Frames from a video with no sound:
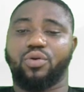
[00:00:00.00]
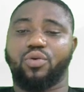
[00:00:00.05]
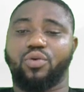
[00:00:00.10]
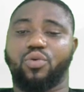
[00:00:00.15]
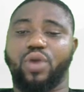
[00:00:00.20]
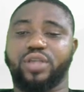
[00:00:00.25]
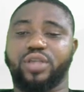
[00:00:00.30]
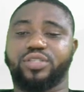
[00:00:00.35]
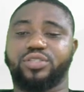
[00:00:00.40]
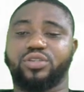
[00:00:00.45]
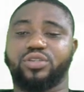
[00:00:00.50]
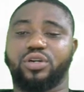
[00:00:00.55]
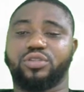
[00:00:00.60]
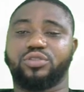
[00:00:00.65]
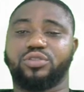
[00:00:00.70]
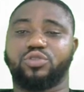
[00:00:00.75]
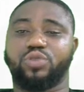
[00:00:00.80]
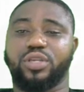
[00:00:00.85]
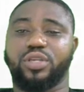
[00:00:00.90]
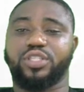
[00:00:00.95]

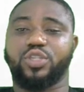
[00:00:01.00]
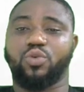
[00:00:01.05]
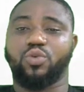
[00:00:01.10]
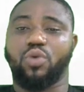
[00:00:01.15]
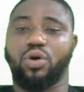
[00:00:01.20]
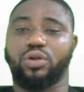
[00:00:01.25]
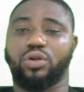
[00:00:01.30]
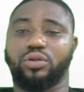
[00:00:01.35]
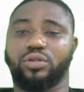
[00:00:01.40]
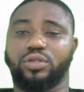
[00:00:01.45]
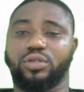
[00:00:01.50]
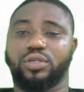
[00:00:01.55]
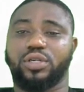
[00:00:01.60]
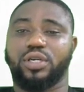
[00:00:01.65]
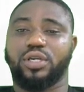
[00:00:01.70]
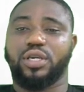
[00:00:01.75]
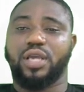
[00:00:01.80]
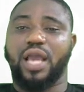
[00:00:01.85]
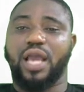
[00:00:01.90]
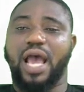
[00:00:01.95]
Question 21.
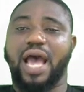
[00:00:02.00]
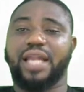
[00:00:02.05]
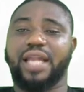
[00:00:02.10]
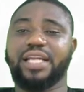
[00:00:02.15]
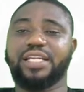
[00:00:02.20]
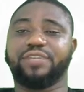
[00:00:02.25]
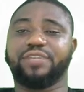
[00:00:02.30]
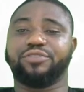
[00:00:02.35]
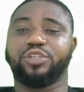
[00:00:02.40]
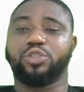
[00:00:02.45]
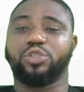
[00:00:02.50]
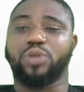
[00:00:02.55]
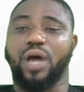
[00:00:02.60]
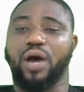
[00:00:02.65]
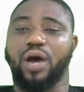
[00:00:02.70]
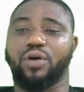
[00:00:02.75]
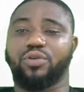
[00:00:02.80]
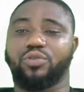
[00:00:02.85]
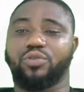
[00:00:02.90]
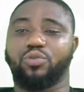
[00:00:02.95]
An
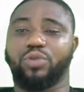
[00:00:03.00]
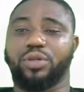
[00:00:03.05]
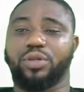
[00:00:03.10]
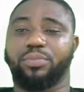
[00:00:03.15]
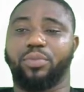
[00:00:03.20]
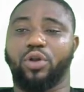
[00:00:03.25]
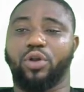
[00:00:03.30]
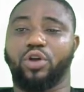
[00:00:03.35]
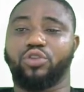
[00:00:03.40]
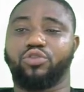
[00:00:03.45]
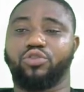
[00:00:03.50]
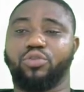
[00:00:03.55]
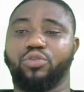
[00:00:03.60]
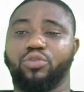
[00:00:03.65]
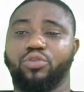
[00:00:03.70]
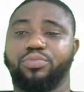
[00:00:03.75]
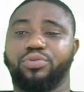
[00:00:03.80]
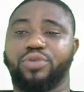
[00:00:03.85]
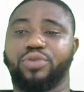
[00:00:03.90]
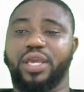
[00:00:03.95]
individual with blood
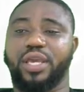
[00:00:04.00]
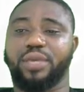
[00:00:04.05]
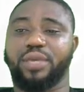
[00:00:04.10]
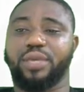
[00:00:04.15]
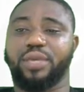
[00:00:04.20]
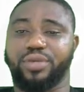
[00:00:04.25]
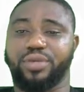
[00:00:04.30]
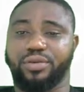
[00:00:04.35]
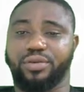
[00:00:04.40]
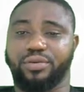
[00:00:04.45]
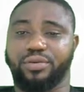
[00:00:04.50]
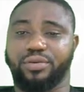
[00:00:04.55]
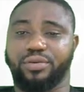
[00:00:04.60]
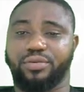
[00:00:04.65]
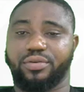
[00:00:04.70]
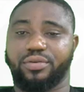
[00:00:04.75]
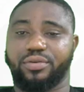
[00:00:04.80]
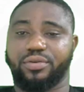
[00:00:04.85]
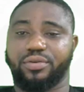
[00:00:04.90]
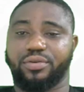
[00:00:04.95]
group AB
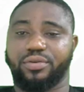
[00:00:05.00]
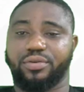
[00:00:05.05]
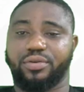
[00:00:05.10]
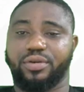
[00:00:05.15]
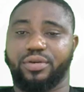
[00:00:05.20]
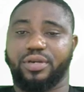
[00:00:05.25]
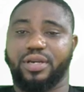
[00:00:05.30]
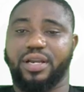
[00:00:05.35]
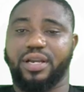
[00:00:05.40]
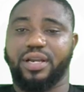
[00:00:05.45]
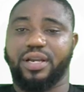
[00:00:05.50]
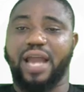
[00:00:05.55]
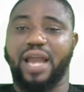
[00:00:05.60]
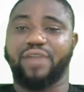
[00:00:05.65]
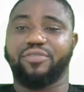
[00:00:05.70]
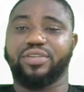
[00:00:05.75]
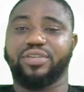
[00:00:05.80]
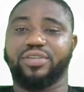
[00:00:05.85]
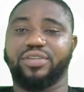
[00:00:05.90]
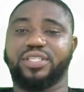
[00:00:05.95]

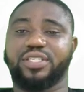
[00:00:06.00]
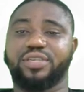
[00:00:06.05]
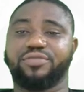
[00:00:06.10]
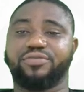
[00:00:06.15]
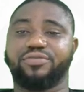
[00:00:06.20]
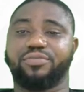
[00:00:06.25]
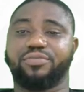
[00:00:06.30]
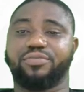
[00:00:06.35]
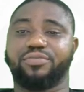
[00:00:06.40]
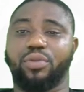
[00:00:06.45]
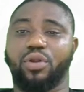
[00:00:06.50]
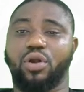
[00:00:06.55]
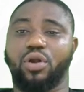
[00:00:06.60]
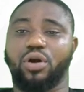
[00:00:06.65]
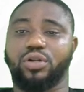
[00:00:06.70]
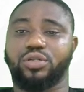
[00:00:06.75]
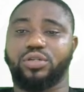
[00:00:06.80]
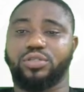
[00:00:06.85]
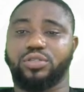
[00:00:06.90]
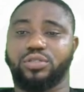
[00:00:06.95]
can receive
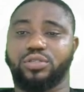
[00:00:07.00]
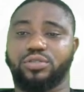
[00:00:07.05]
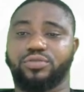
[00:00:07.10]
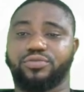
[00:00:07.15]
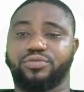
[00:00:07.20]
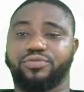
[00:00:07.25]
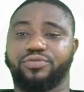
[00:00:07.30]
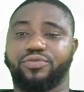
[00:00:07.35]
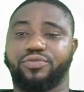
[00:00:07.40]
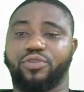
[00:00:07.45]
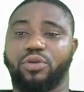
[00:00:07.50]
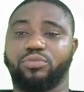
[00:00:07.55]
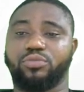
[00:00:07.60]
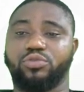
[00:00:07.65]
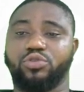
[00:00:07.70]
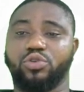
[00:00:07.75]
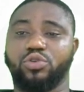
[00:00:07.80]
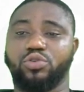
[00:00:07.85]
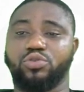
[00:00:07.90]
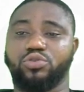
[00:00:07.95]
blood from
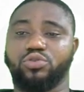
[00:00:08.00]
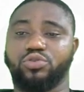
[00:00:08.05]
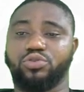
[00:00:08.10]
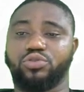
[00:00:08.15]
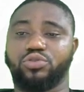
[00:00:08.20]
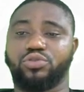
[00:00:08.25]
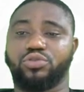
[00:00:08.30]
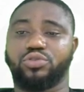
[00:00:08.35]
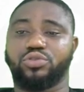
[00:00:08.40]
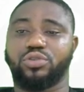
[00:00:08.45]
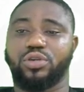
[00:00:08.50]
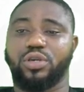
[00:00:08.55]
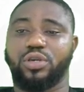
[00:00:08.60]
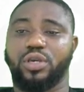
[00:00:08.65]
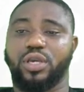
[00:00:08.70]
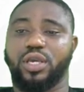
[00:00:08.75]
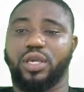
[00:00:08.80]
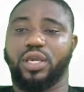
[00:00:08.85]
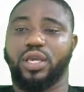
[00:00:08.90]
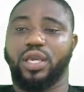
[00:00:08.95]
those
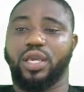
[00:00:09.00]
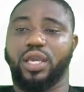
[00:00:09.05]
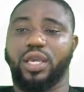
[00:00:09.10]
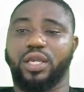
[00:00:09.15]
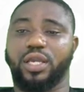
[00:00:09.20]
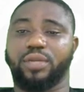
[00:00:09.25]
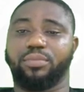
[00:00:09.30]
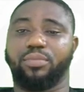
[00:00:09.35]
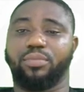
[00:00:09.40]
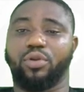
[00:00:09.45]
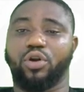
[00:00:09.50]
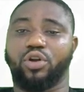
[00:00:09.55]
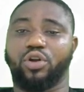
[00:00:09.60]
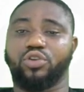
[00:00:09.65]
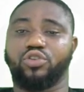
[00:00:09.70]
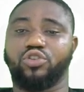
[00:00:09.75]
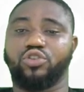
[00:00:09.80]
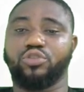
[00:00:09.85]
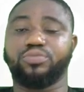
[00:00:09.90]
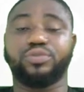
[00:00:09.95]
in
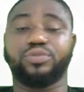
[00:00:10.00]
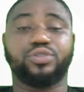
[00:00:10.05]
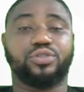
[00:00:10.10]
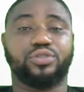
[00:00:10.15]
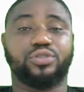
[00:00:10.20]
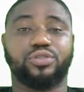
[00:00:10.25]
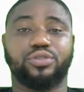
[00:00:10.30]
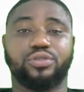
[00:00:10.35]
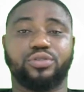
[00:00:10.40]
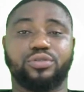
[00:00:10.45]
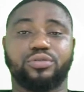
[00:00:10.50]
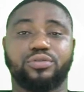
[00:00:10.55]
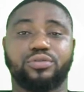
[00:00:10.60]
blood groups.